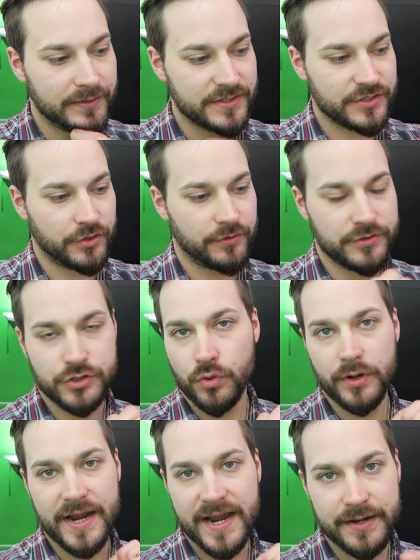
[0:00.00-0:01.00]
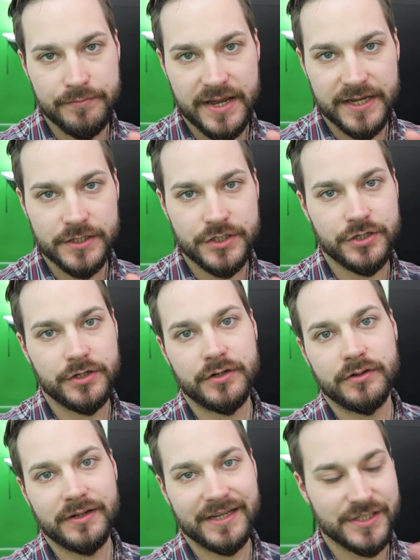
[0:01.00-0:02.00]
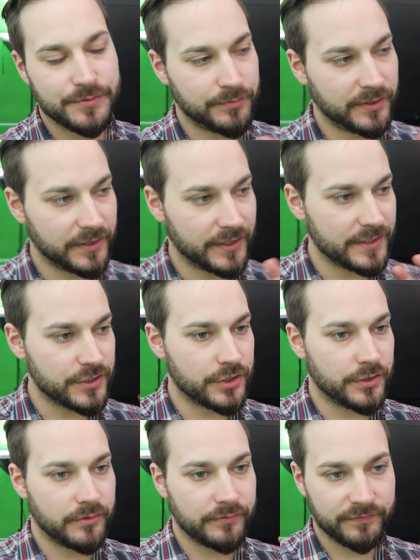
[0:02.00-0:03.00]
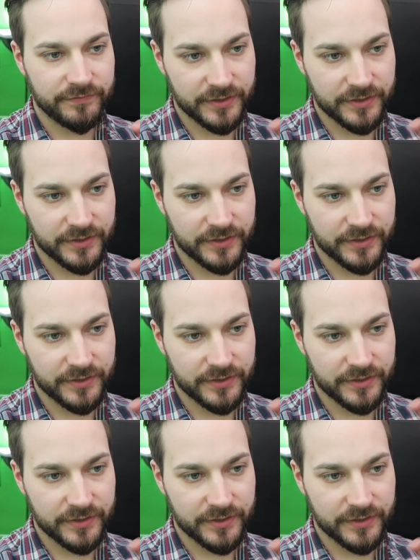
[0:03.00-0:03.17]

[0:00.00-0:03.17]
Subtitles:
this sort of short animation explanation